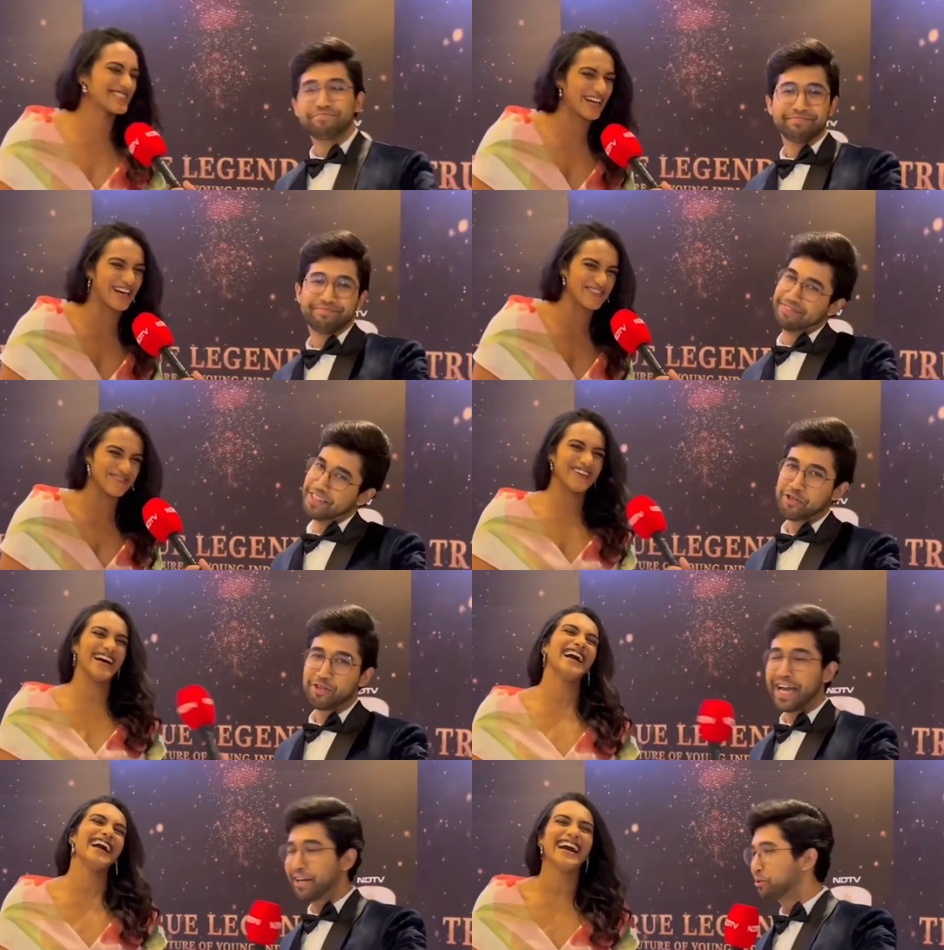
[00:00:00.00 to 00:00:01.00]
Speaker 1: Sham.
Speaker 2: She
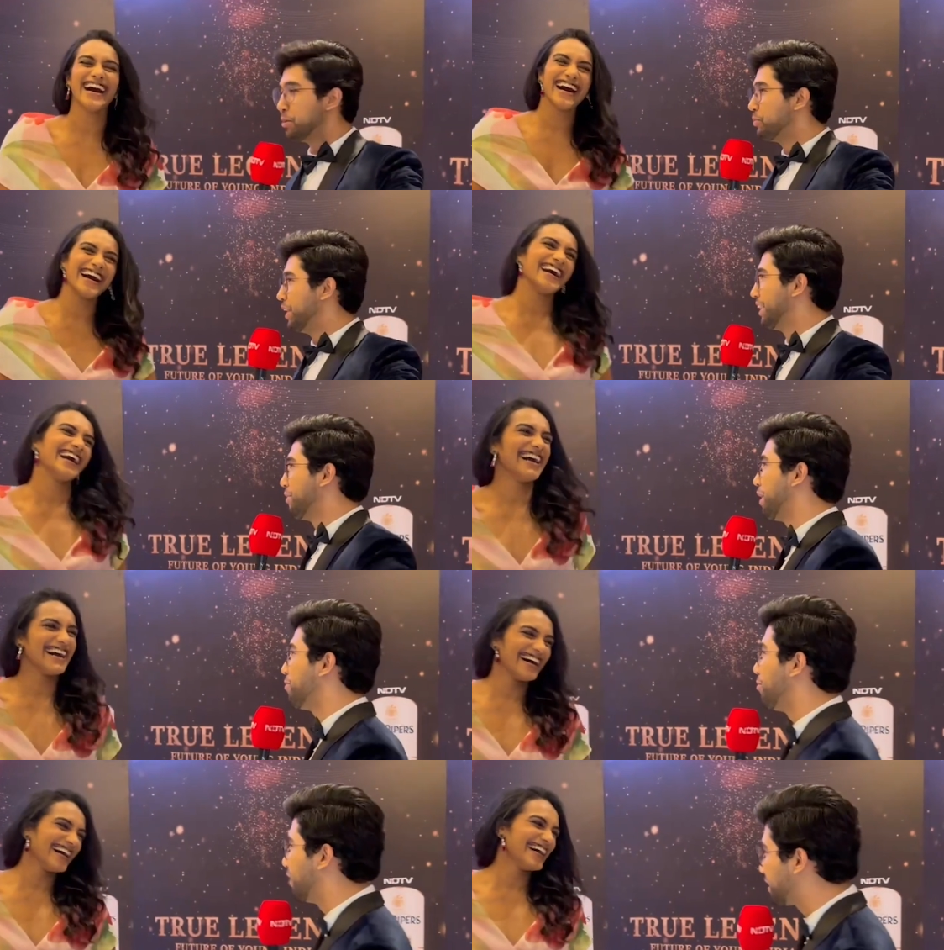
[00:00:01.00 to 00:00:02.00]
had to complete it. A very
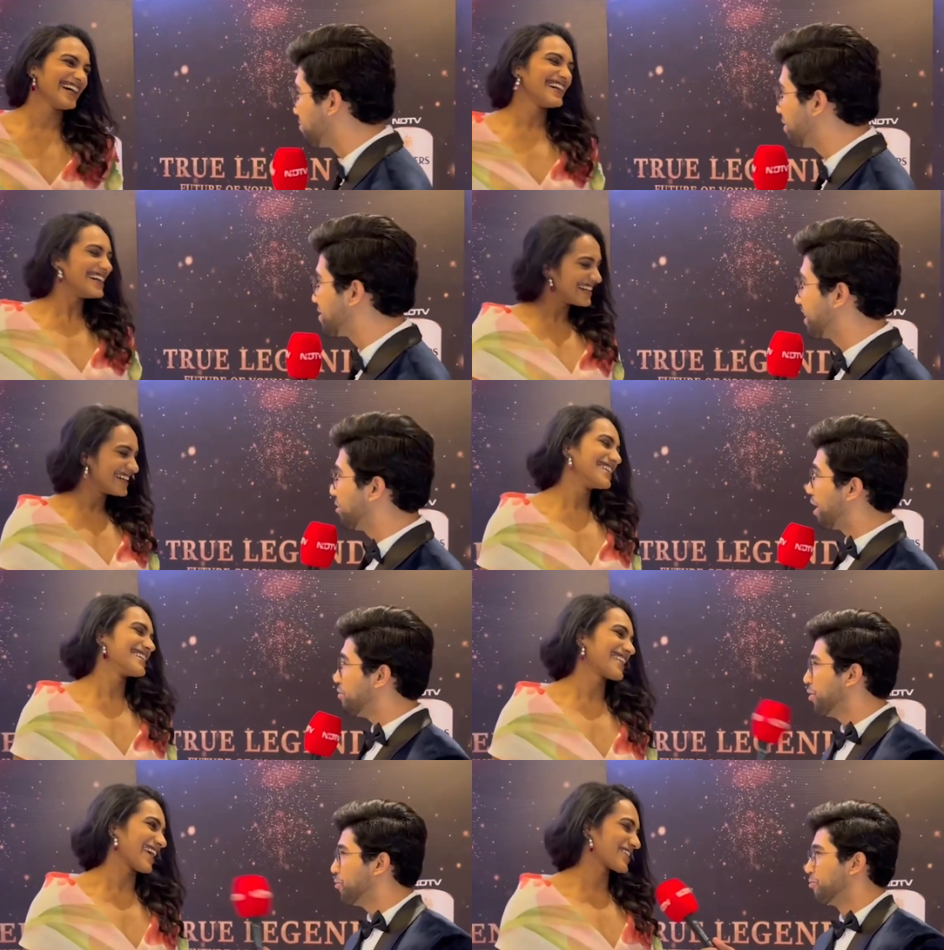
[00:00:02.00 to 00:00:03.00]
warm welcome, PV Sindhu. How are
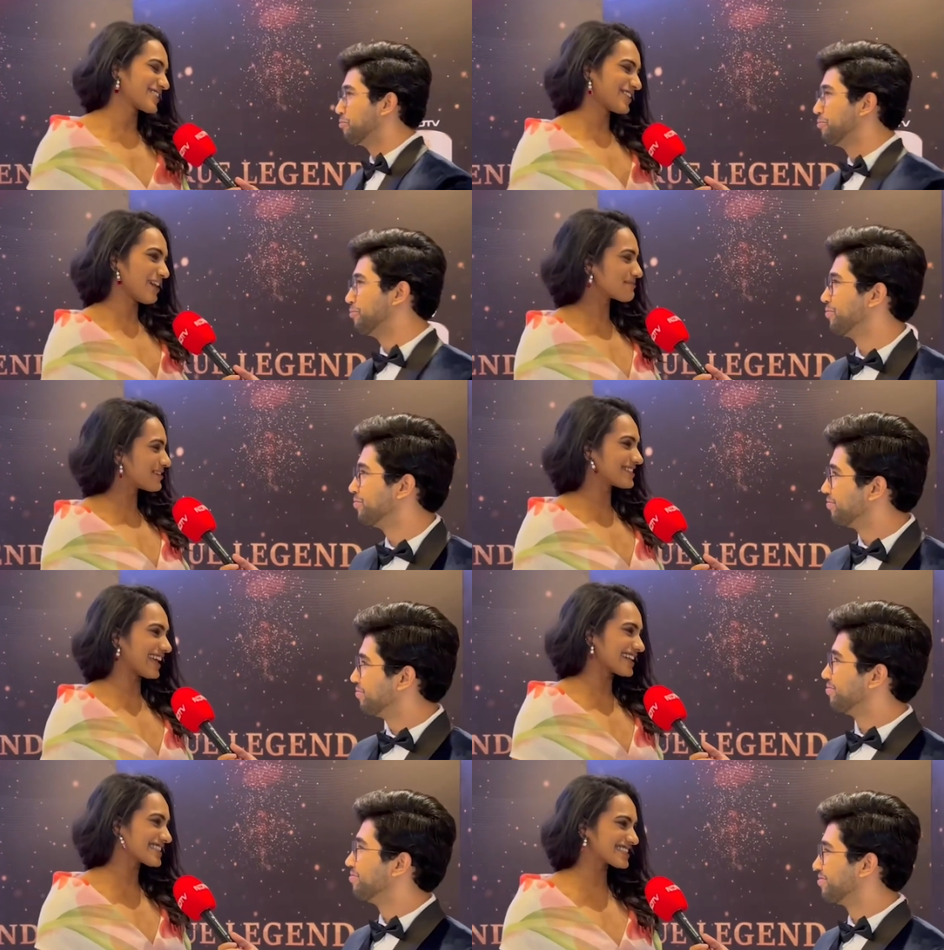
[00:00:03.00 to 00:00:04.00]
you?
Speaker 1: I'm good,
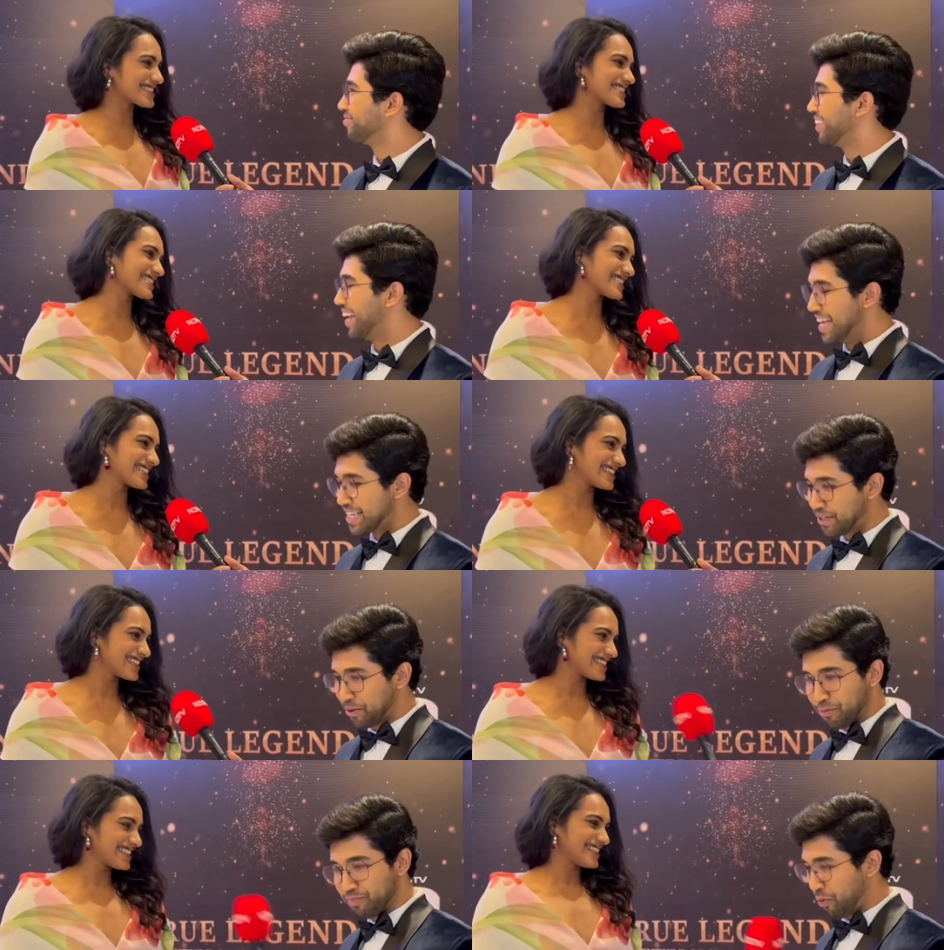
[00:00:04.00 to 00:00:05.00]
thanks.
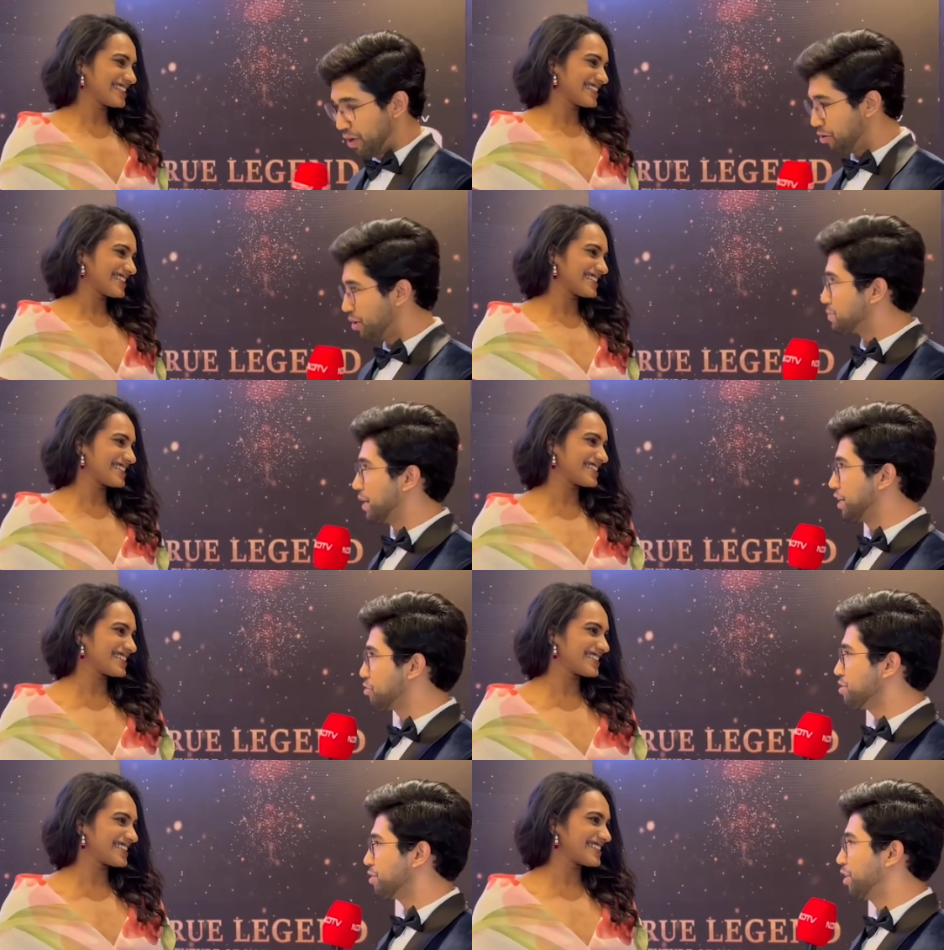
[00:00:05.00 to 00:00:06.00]
So,
Speaker 2: what are your
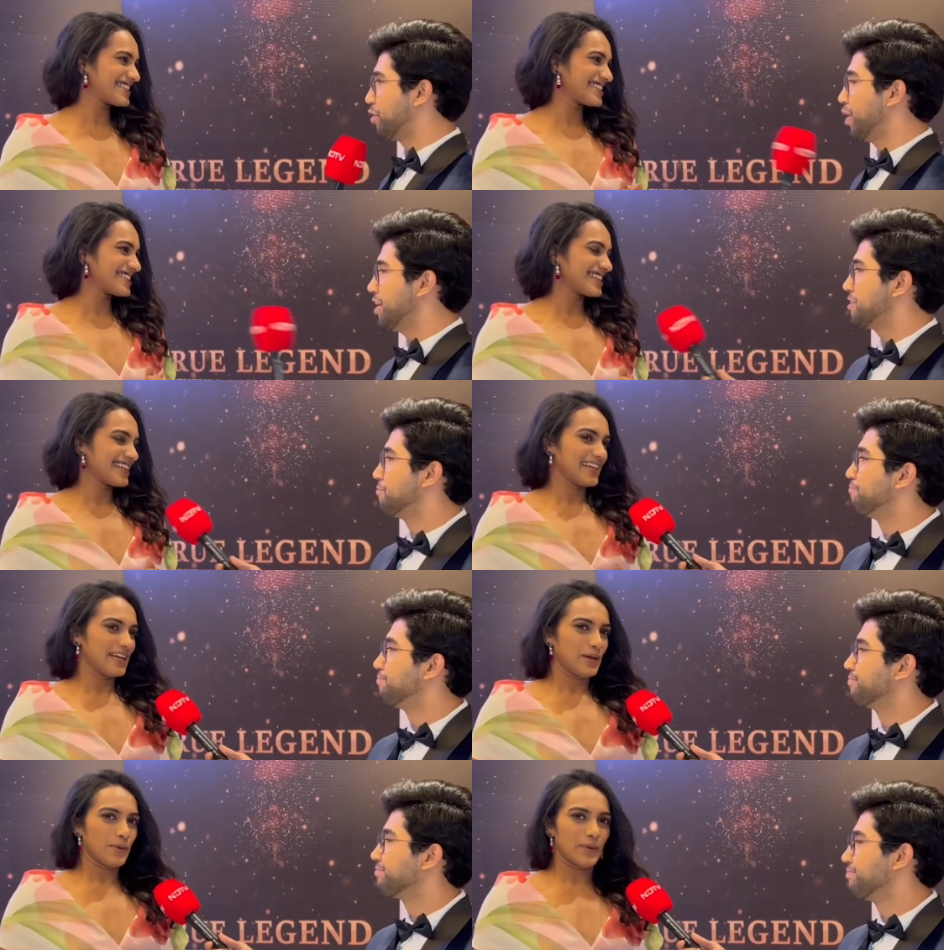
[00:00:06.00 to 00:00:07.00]
expectations of the UN?
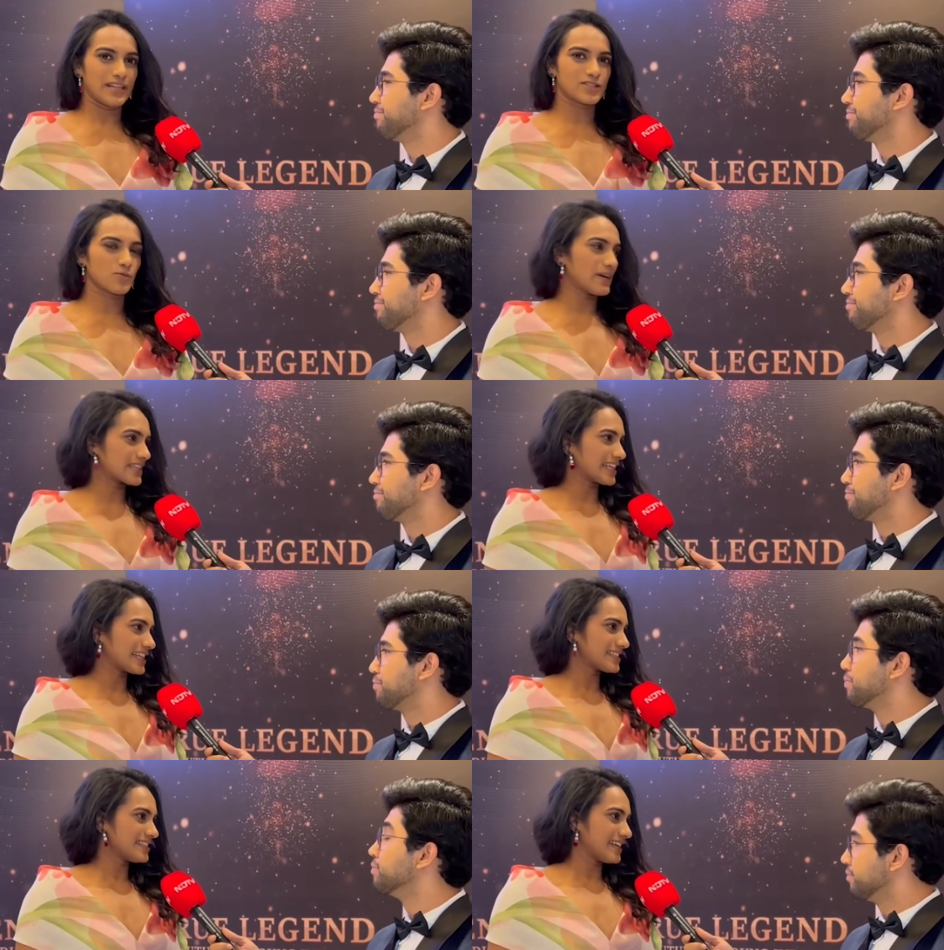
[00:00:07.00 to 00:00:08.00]
Speaker 1: Well, super
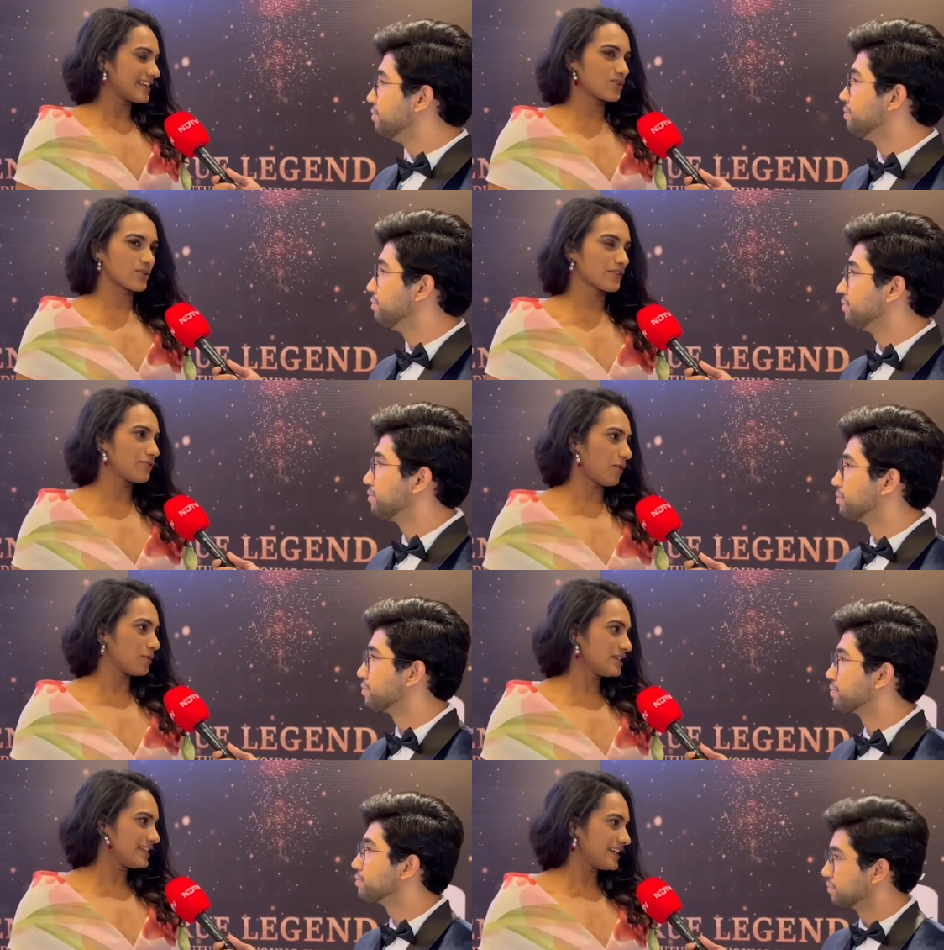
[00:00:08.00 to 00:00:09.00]
excited and looking
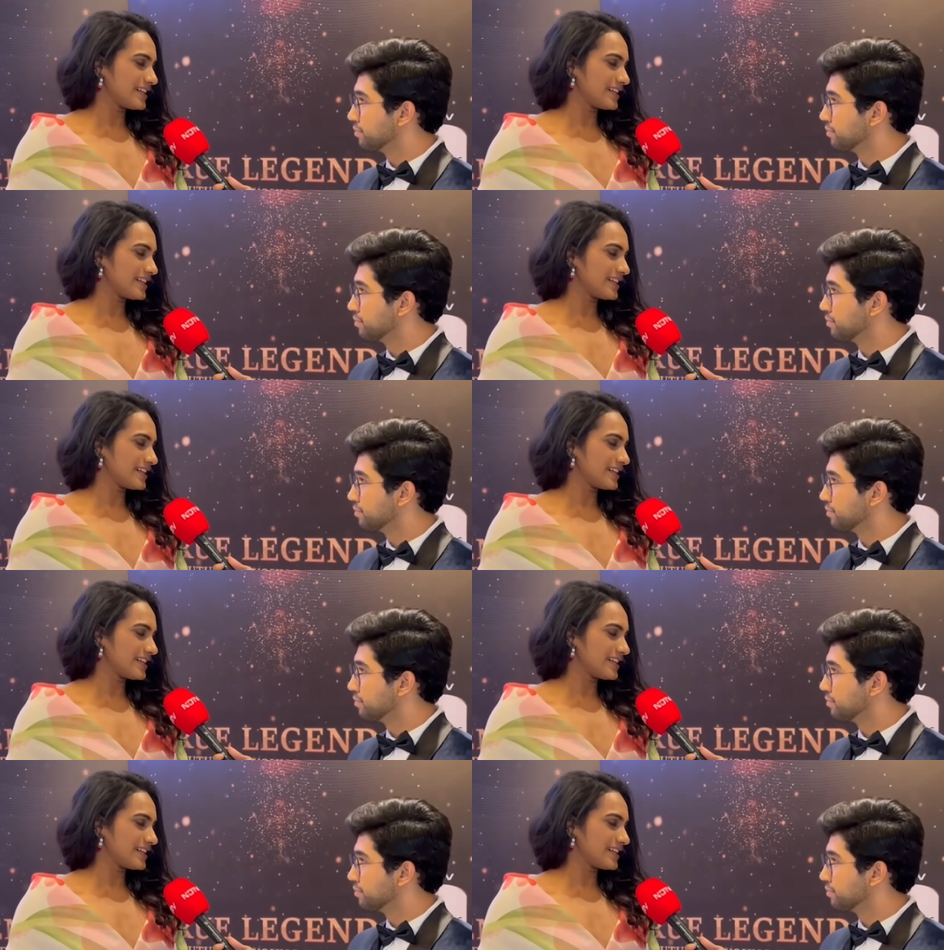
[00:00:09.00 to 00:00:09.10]
forward.